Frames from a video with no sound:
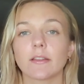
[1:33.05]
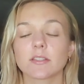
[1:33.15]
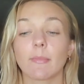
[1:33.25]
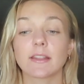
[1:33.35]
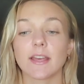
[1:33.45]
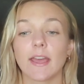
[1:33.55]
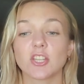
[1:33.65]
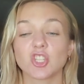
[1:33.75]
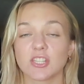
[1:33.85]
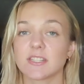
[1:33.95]
into my
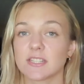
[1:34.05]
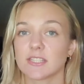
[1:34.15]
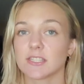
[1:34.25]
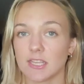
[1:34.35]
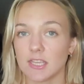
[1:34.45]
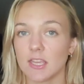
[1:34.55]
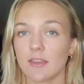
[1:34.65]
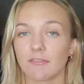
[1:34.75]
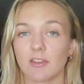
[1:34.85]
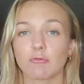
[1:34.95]
diet just to see
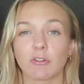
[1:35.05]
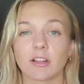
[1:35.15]
if it